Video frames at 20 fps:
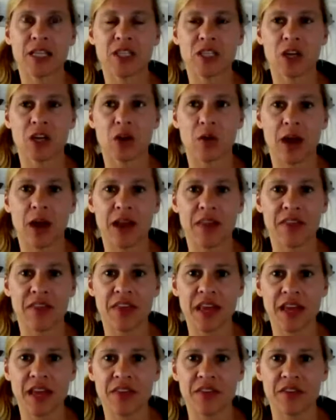so I
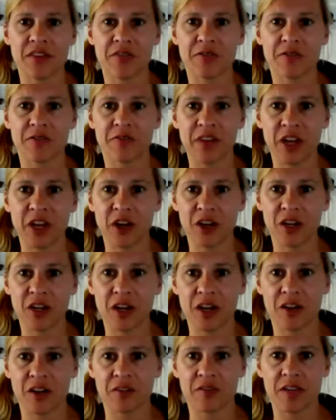think the
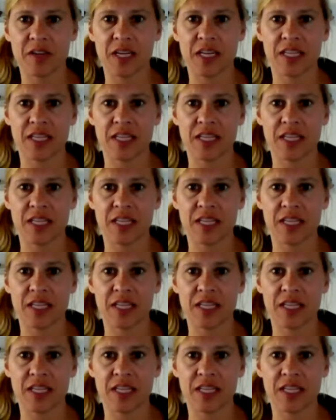fear of